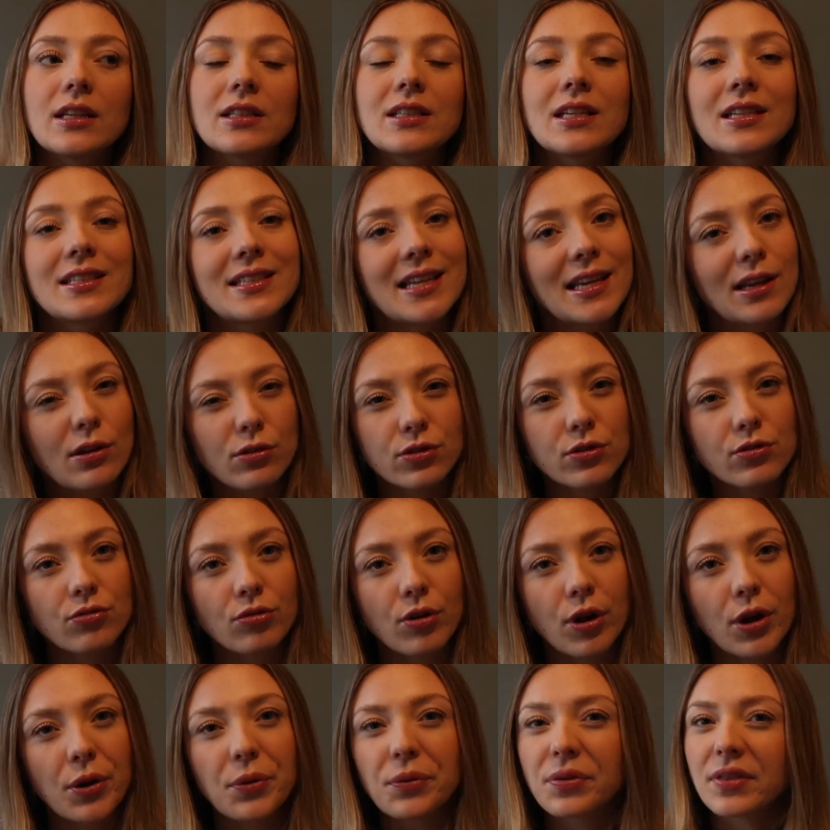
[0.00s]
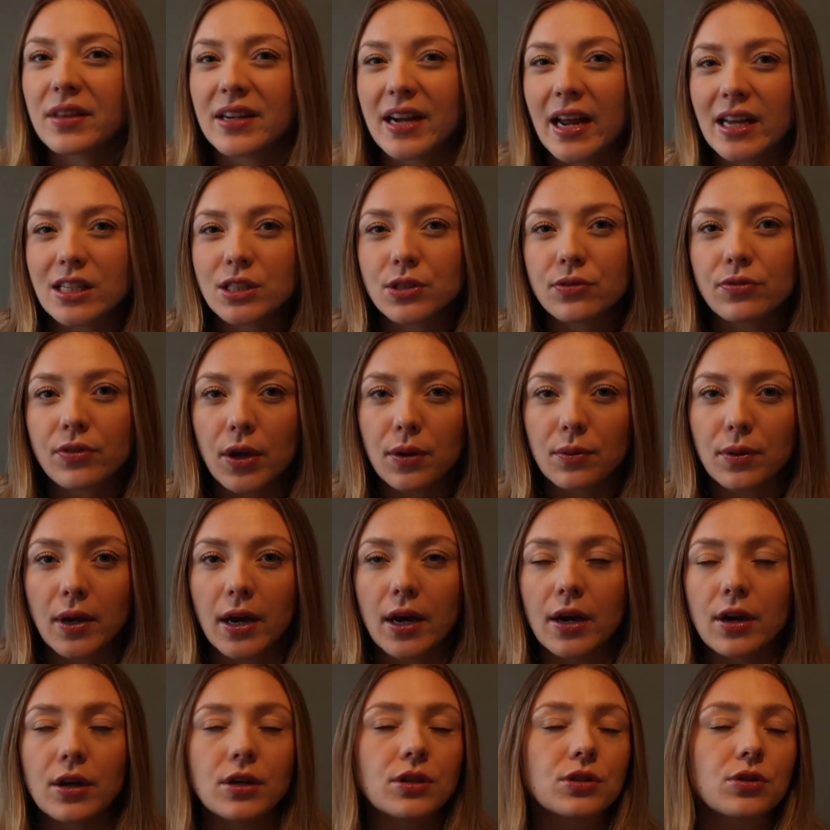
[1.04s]
to see us through the next few
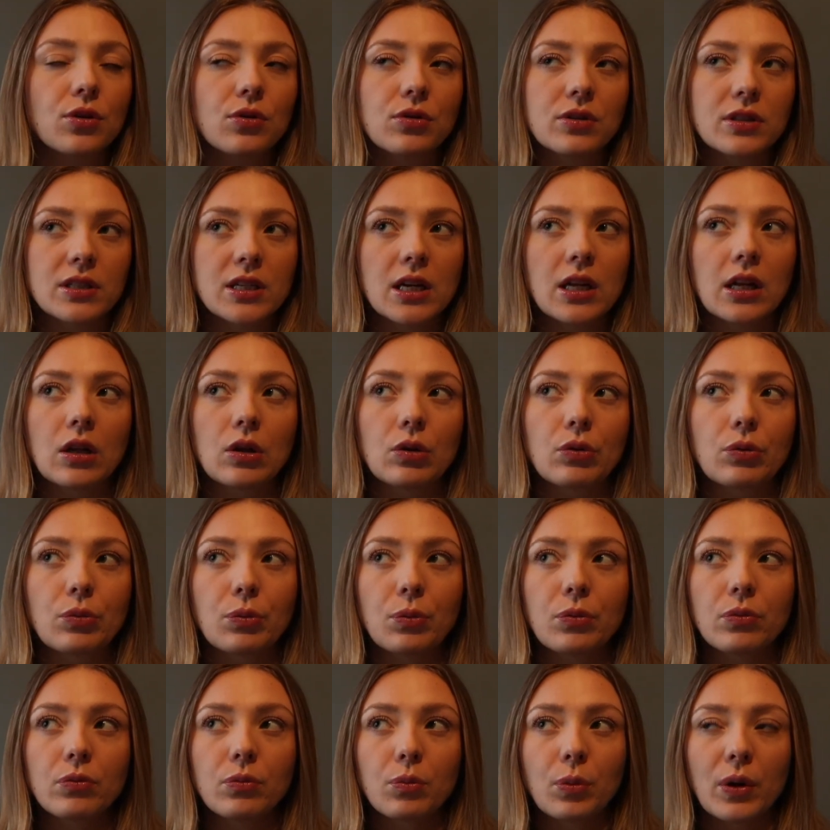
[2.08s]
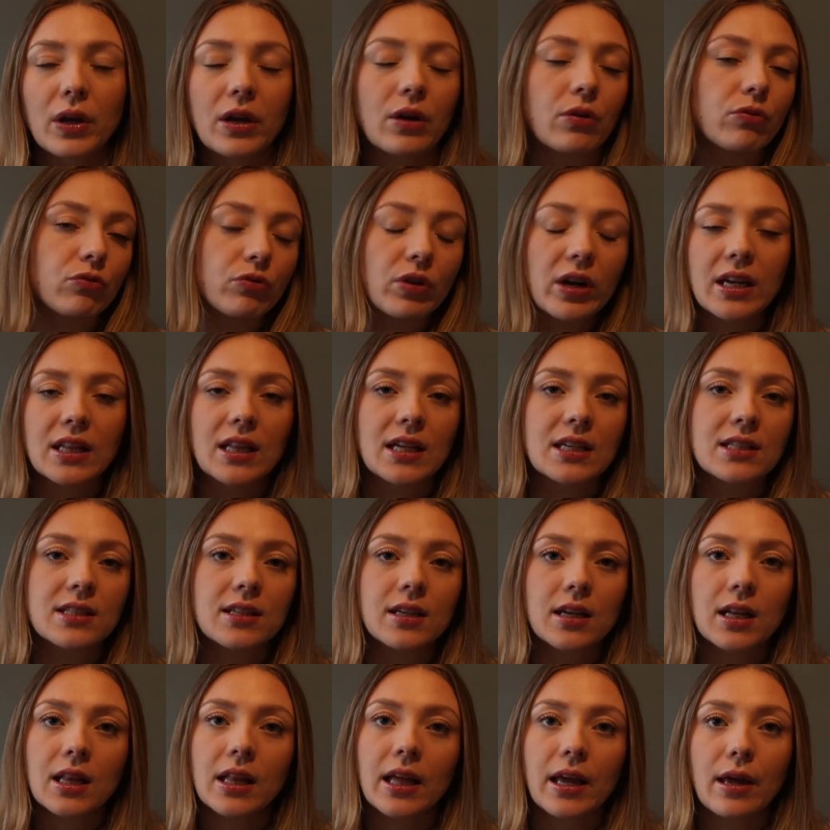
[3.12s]
years until we can
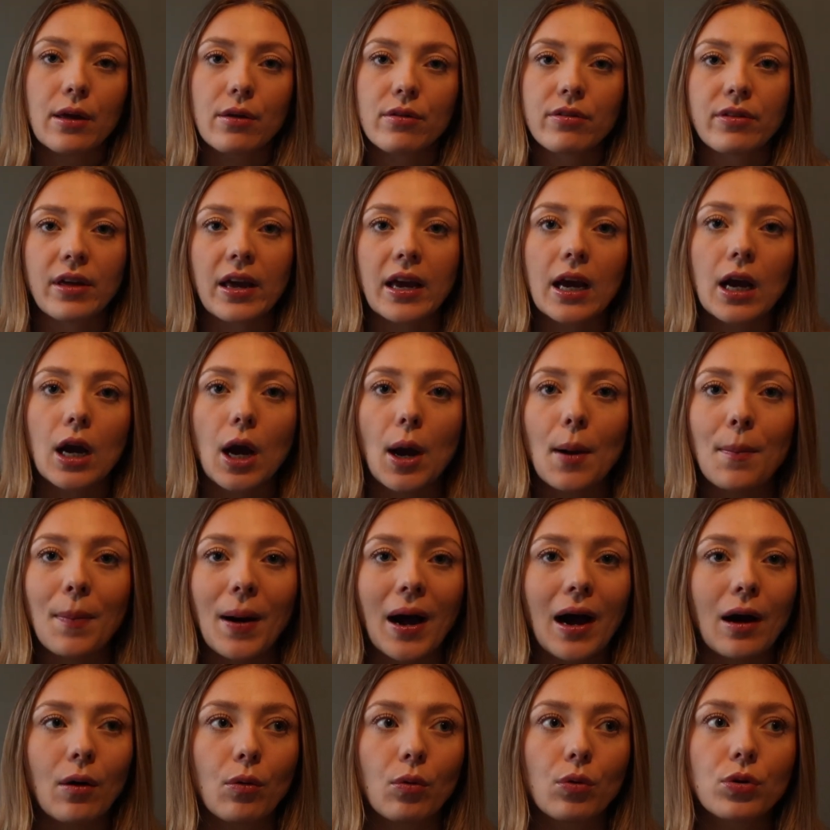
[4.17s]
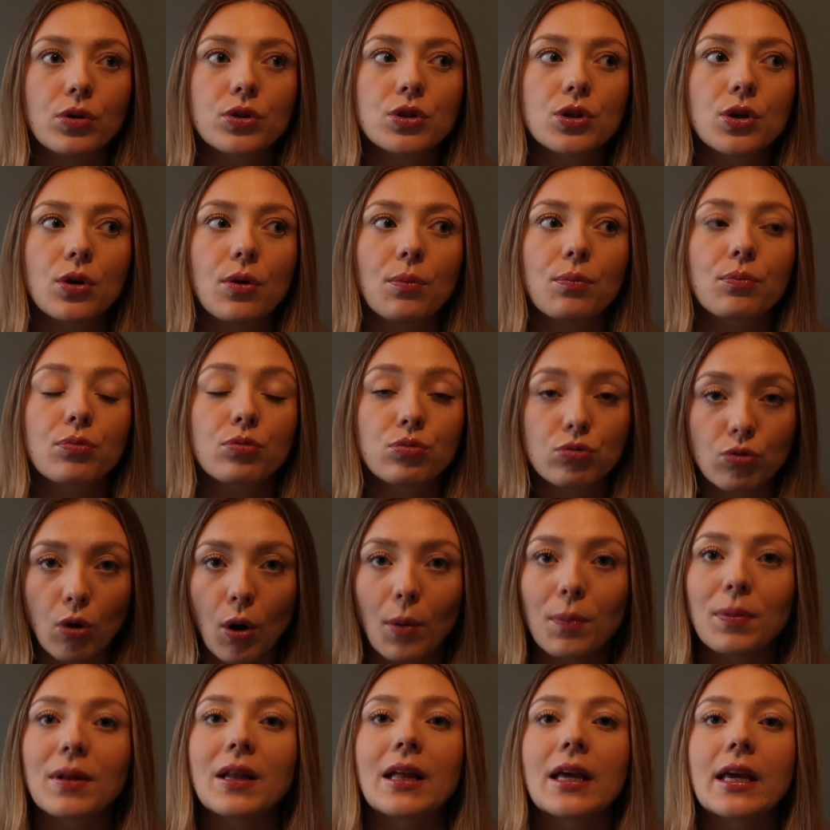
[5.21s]
realistically think about
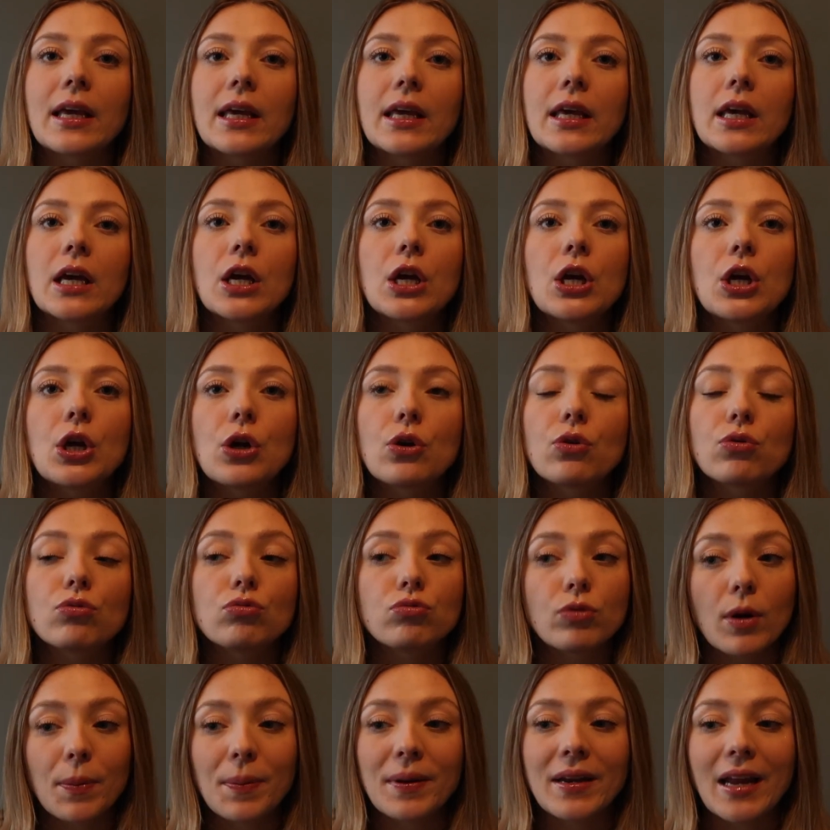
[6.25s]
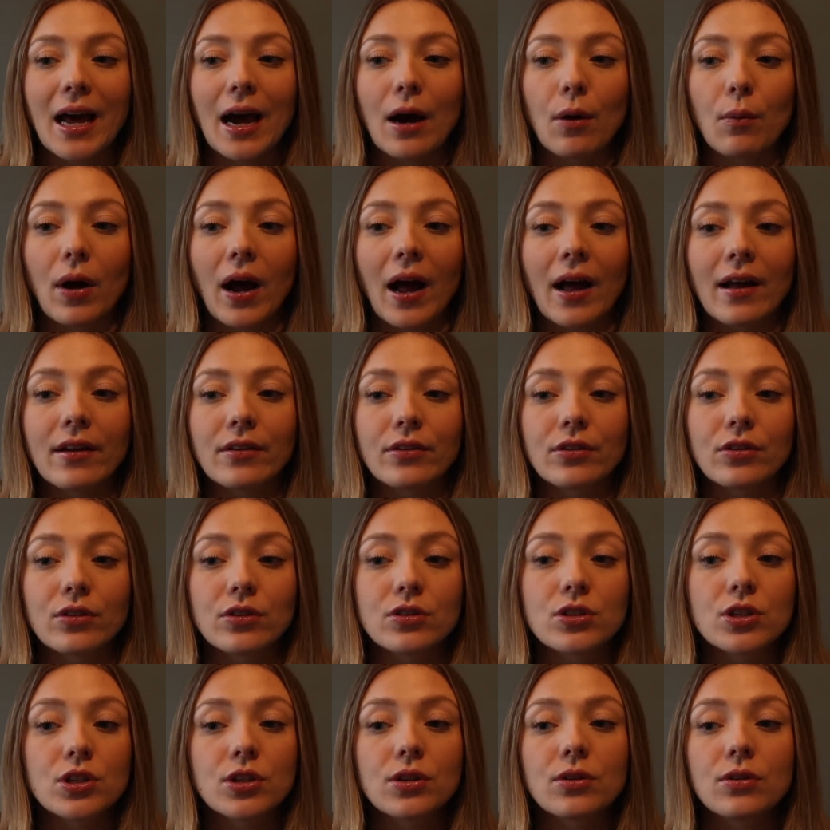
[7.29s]
properly ripping out
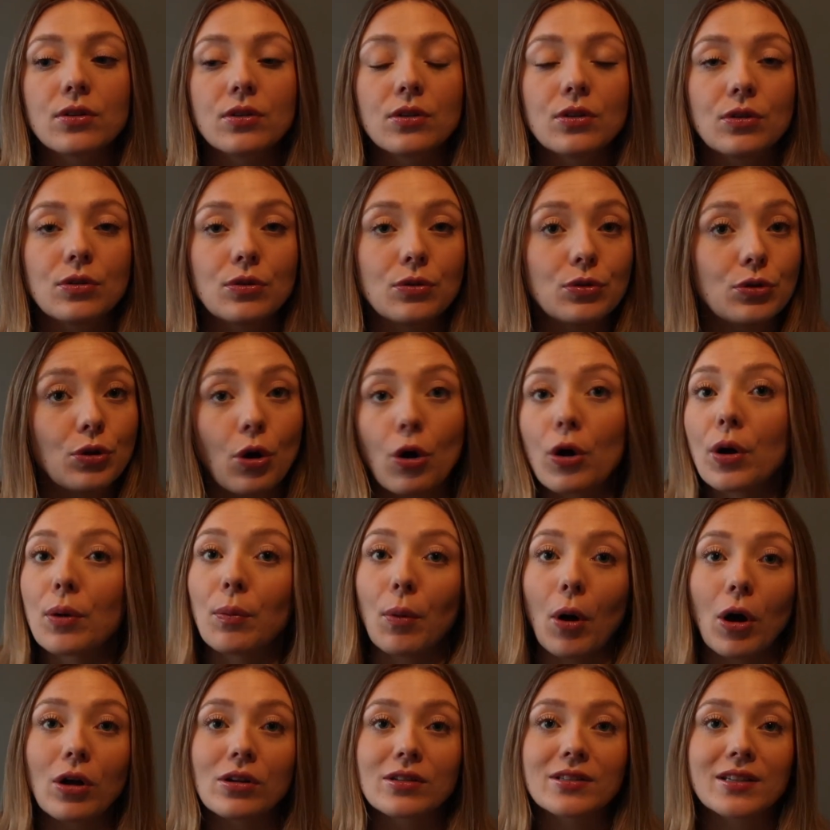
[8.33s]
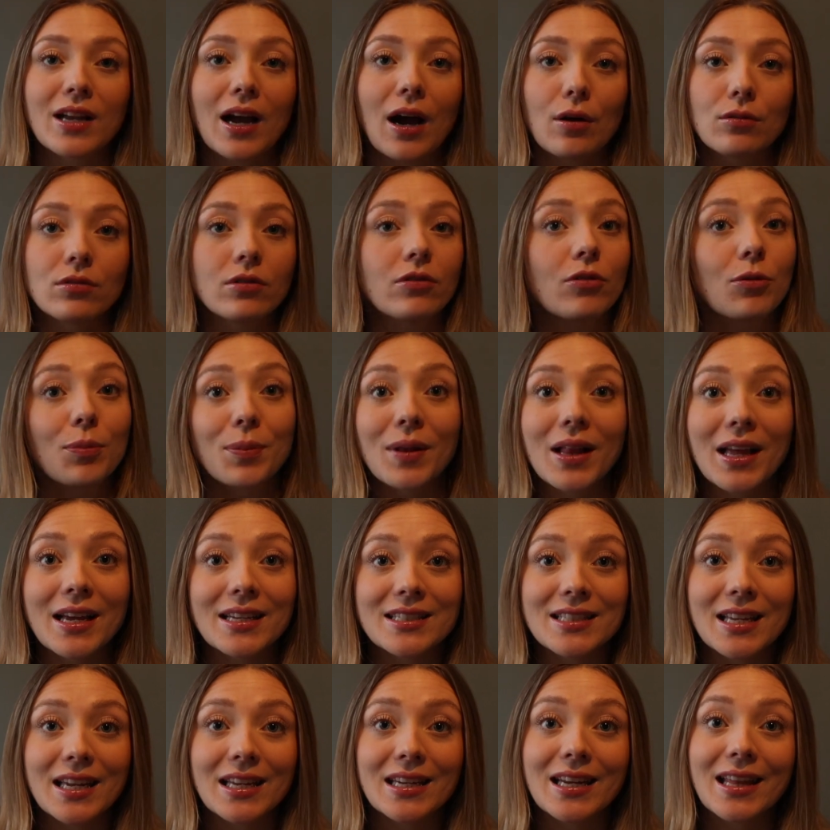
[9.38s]
and knocking walls down and
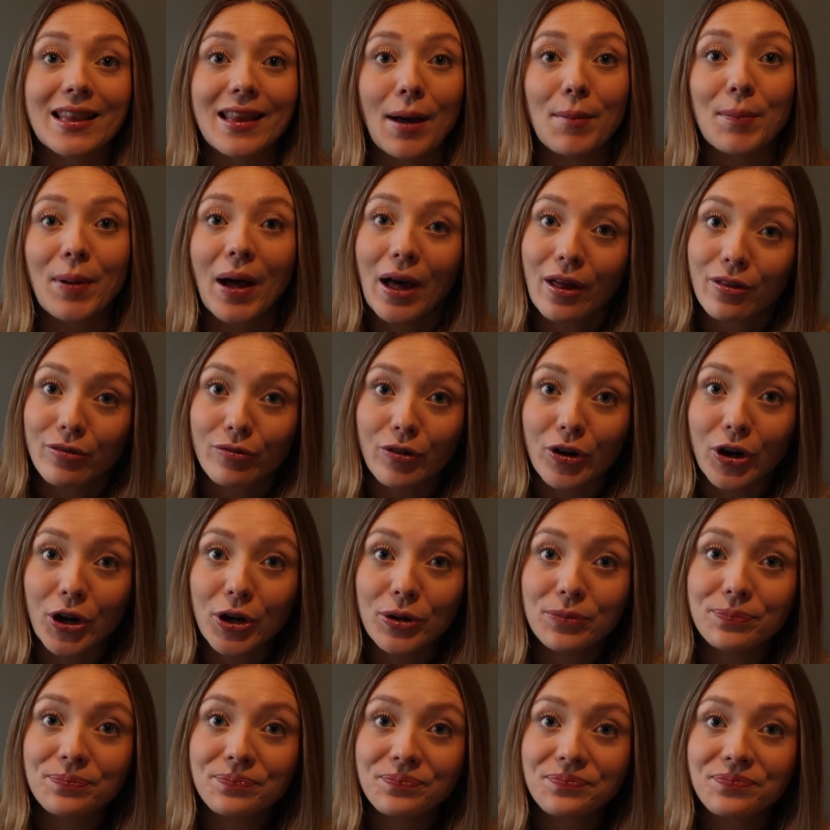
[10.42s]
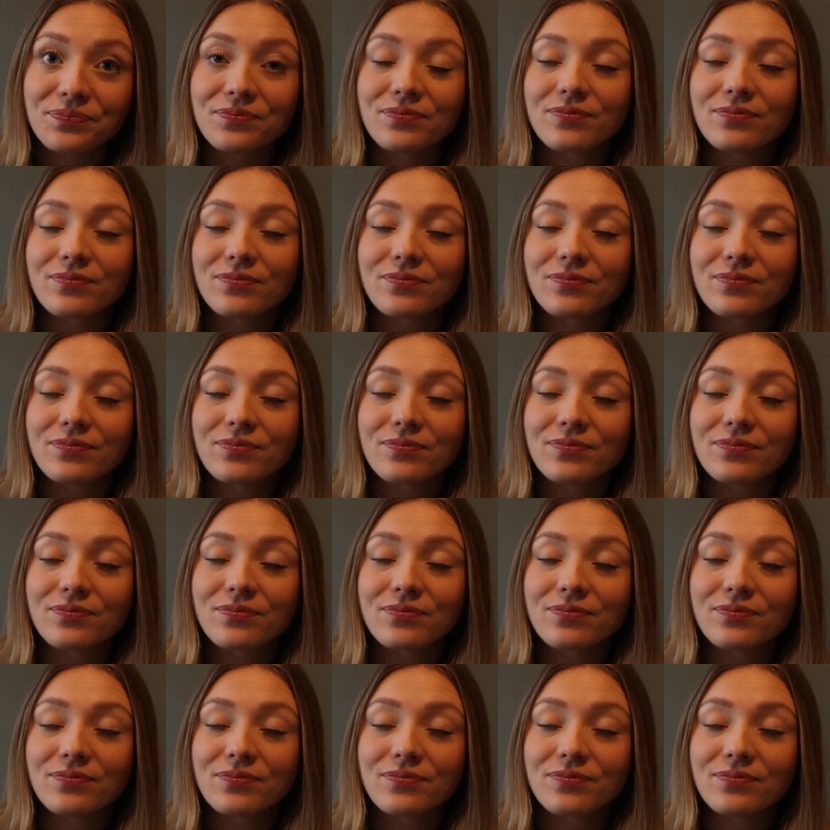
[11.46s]
replacing that bathroom.